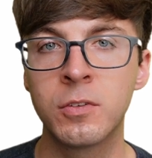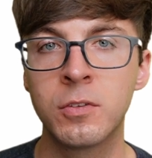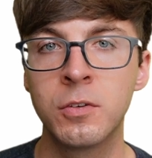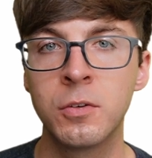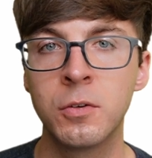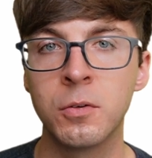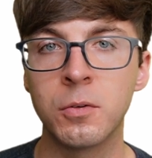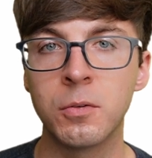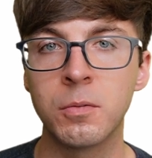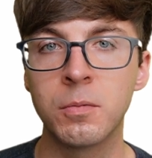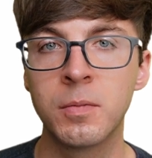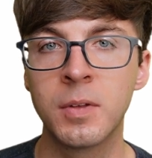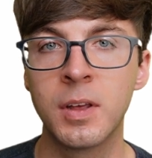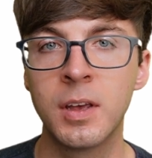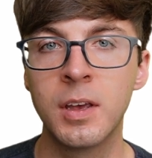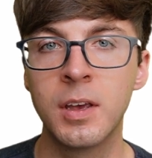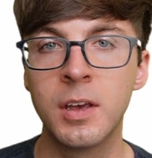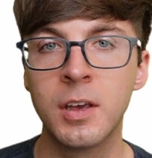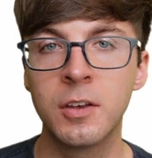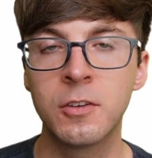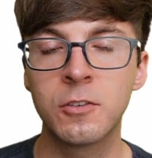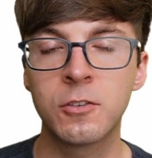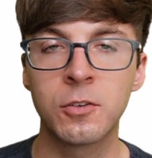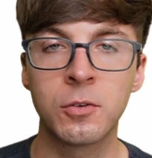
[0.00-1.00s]
two.
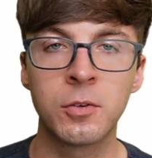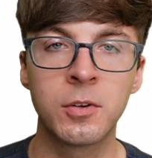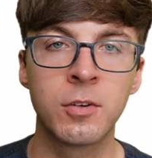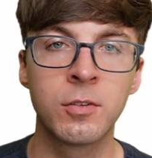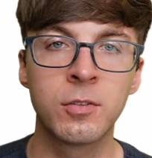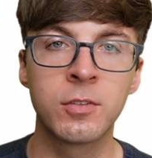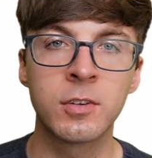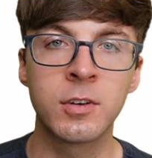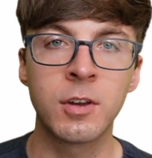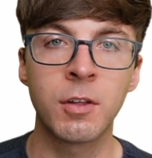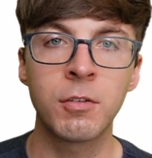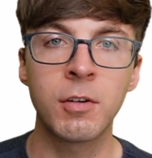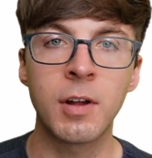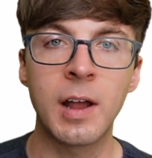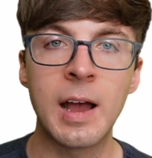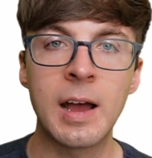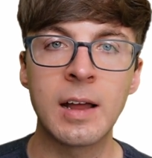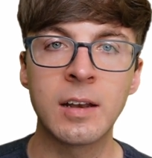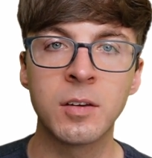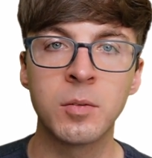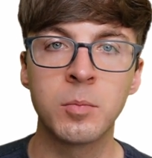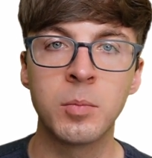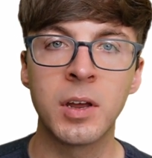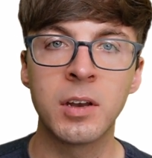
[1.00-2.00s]
So here's another
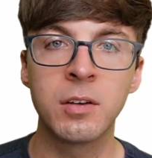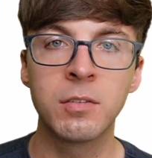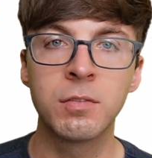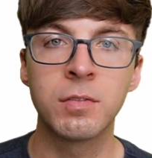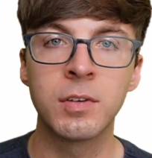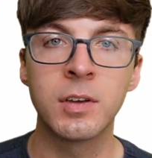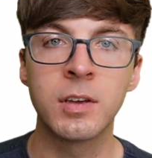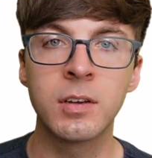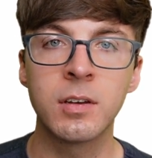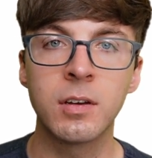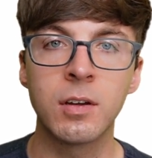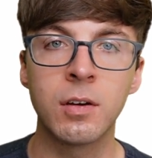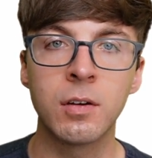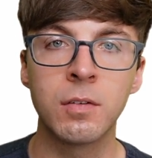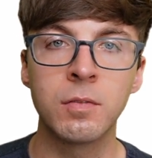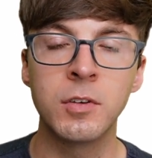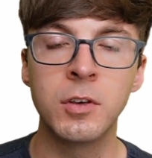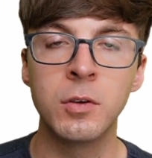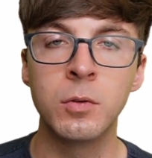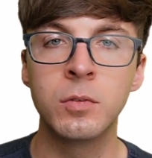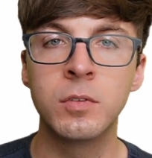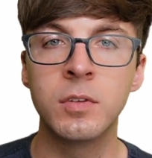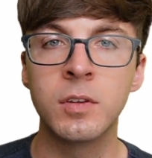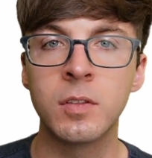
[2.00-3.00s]
added benefit of
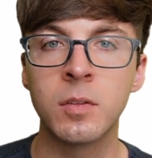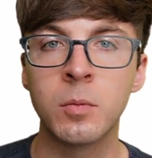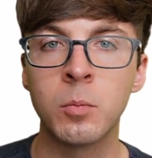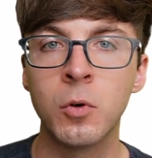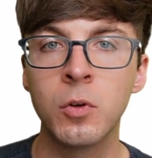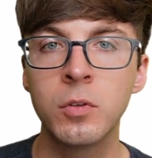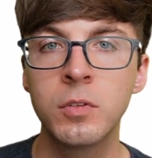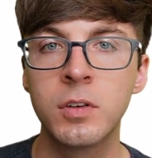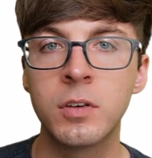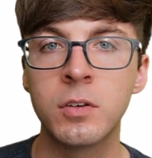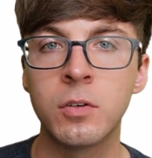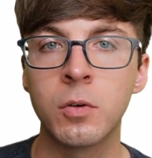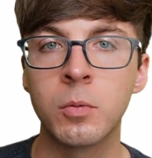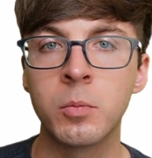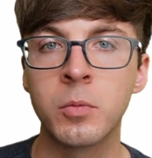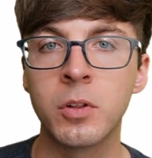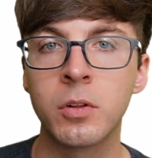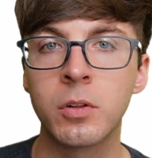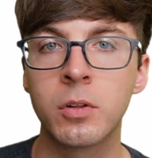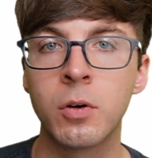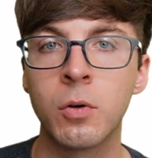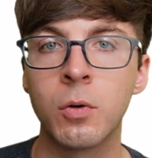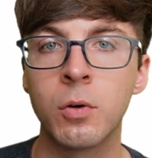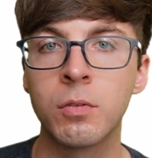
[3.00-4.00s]
using the
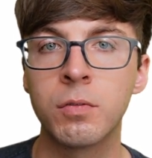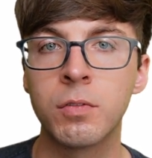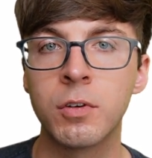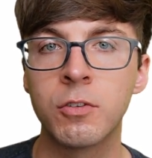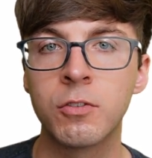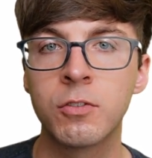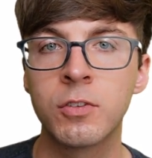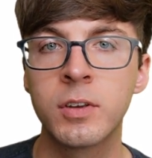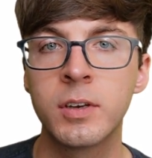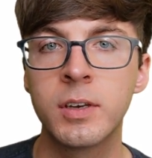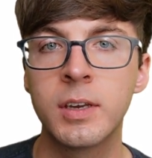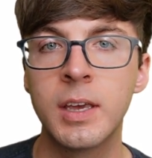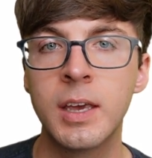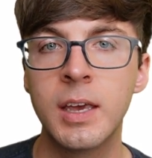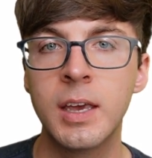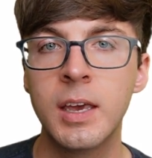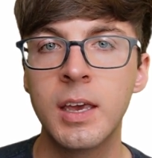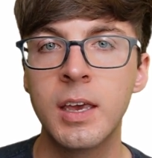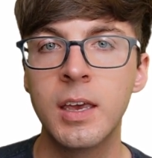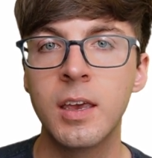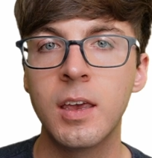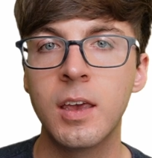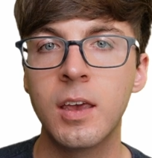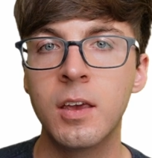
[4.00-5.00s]
multinomial coefficient,
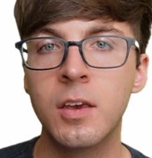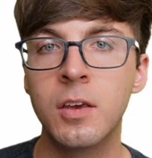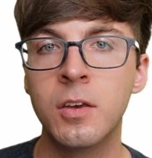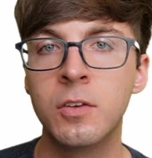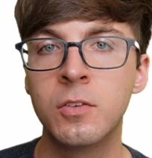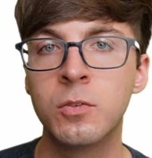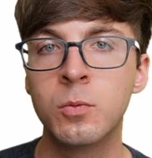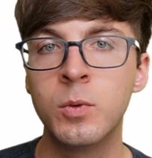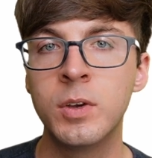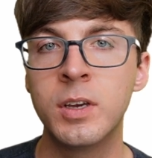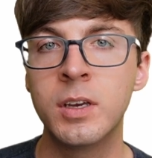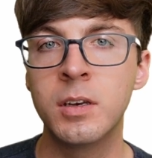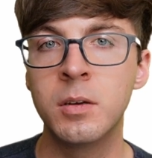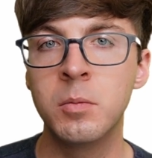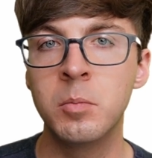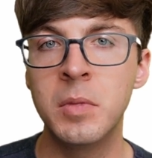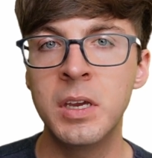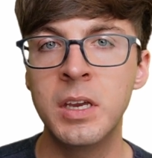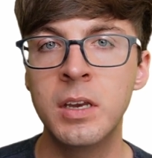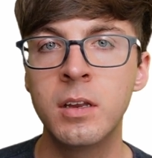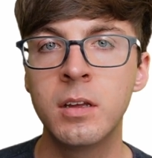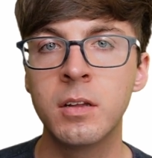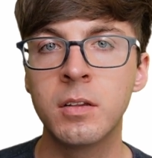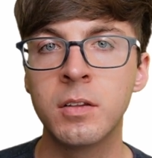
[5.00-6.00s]
is we can
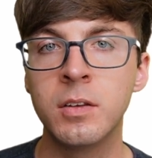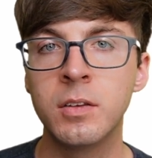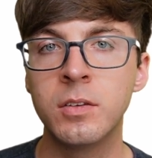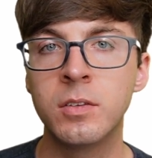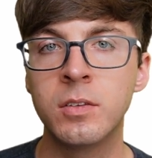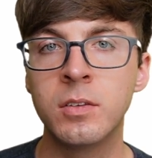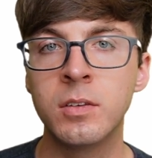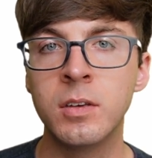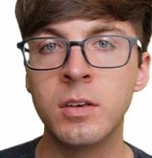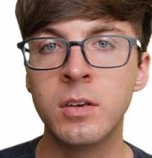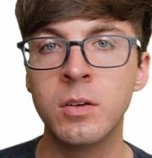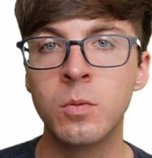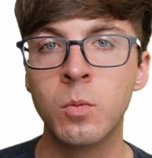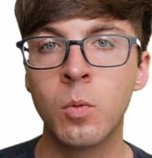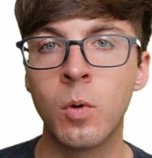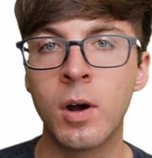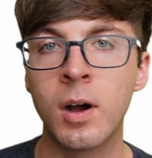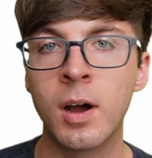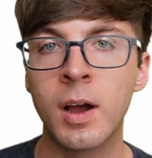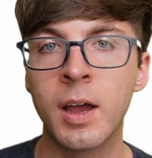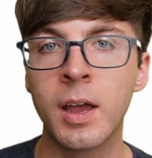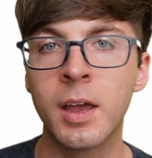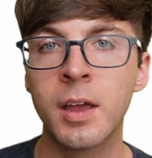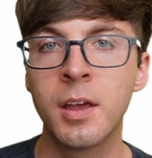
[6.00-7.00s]
immediately see
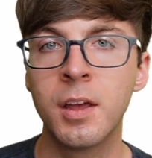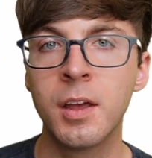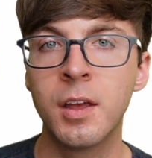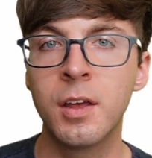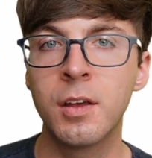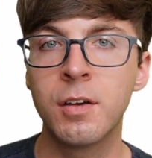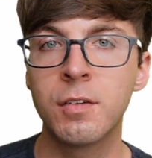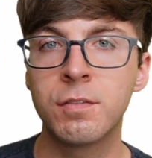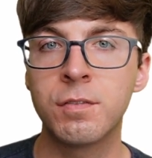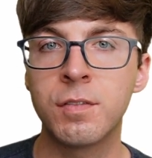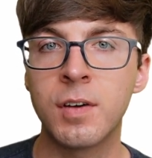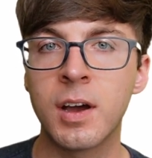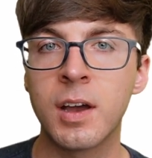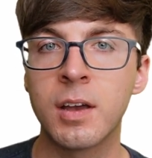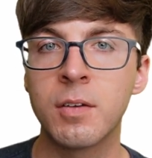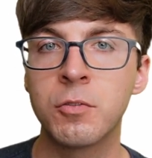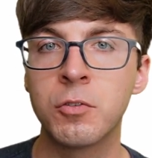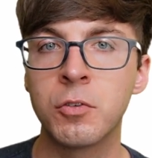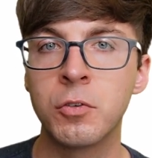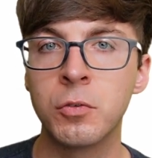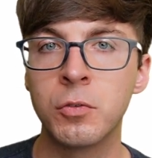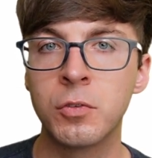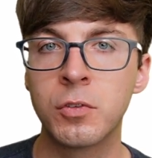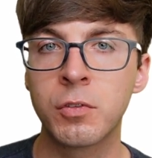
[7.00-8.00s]
why five
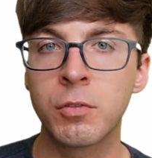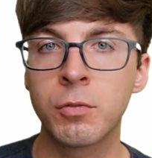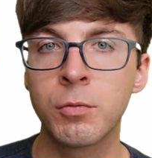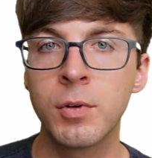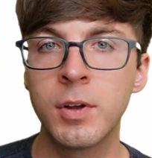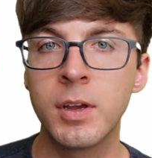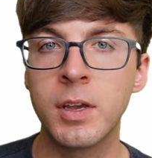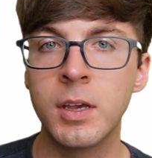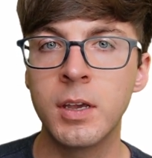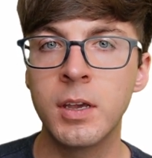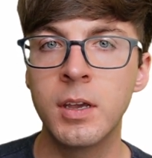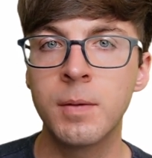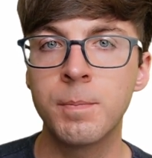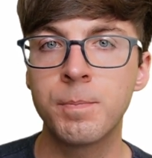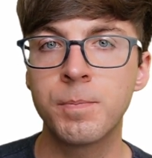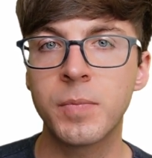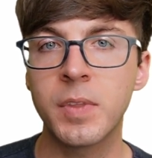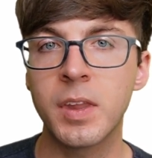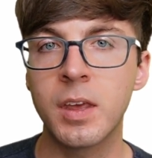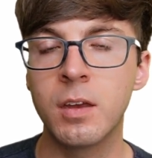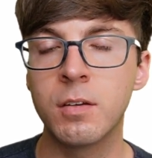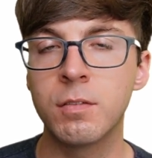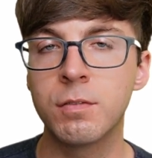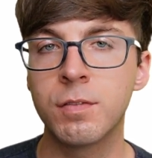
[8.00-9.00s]
choose three
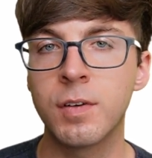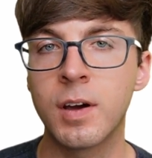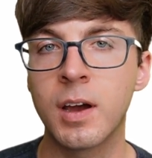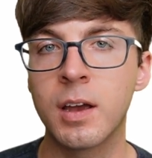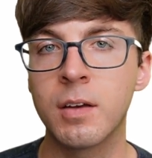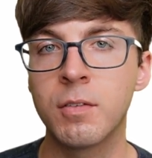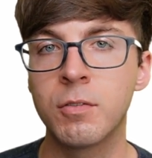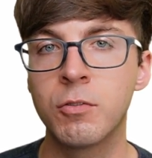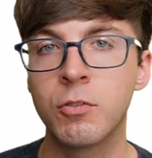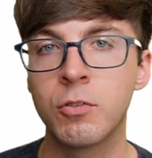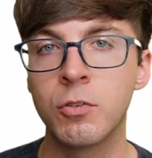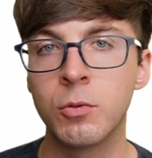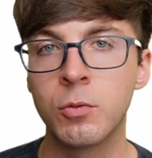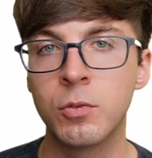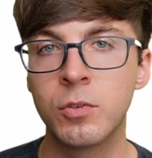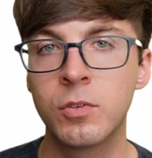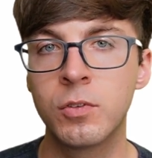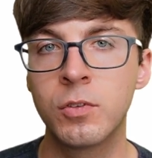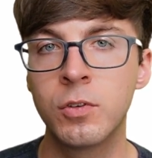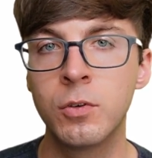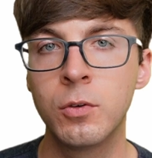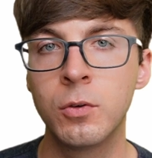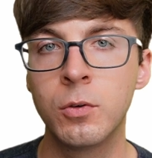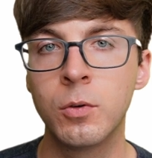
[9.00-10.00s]
and five choose
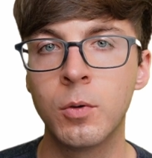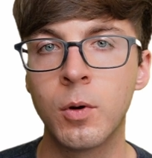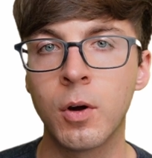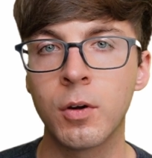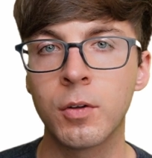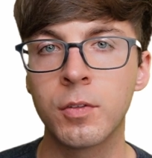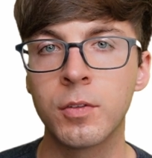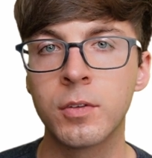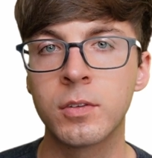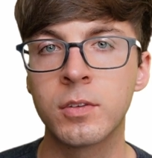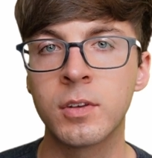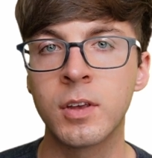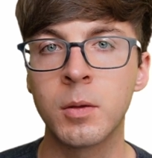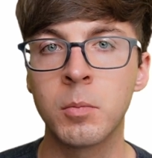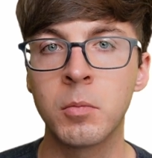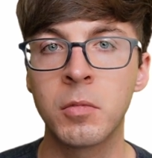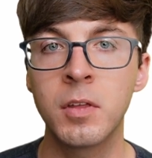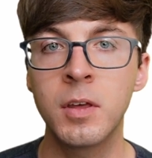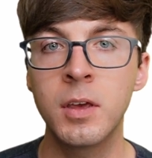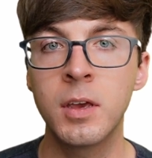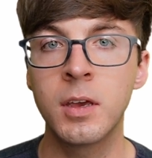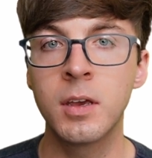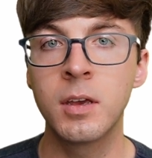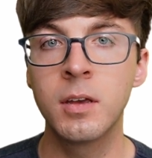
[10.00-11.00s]
two are the same
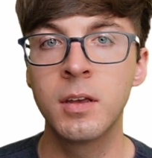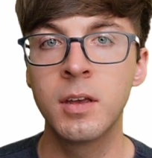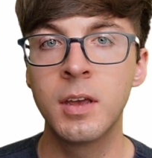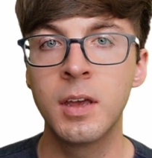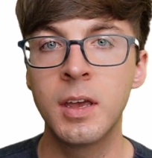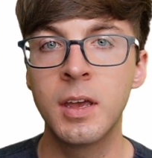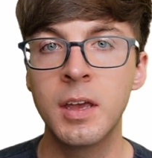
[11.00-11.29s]
thing,